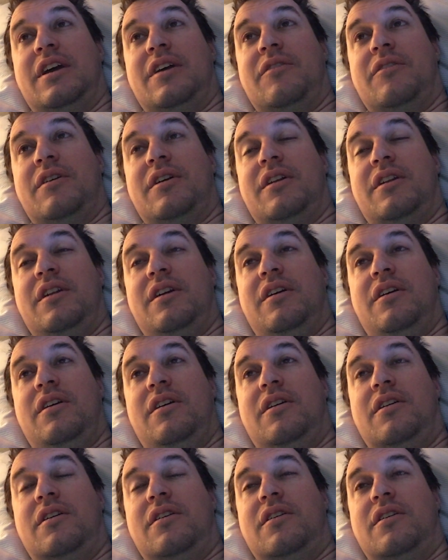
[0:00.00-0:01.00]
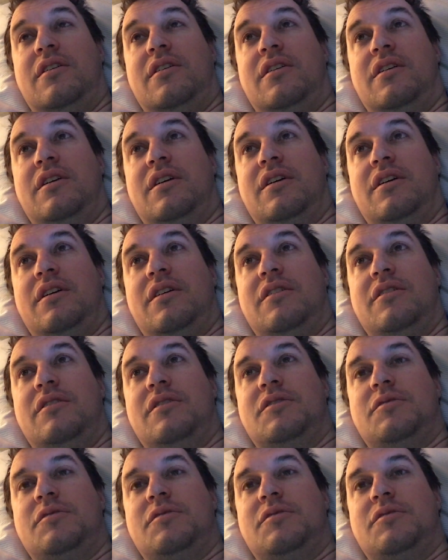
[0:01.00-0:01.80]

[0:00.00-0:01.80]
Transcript: and went, oh, I